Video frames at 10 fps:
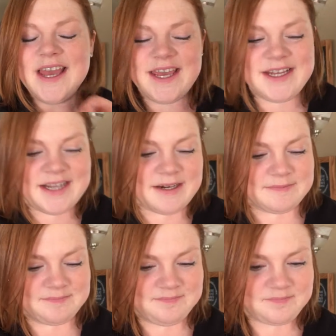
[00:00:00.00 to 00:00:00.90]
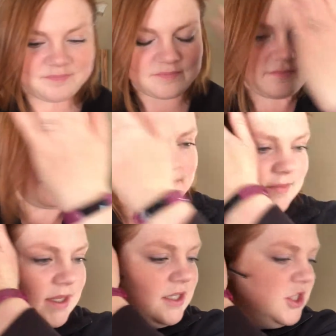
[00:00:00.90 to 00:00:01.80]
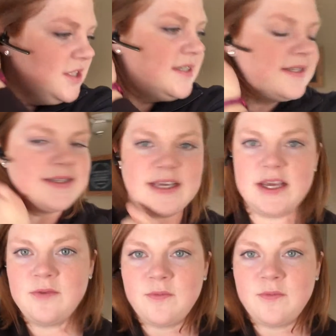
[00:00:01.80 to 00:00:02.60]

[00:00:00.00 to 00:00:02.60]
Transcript: And um, just to see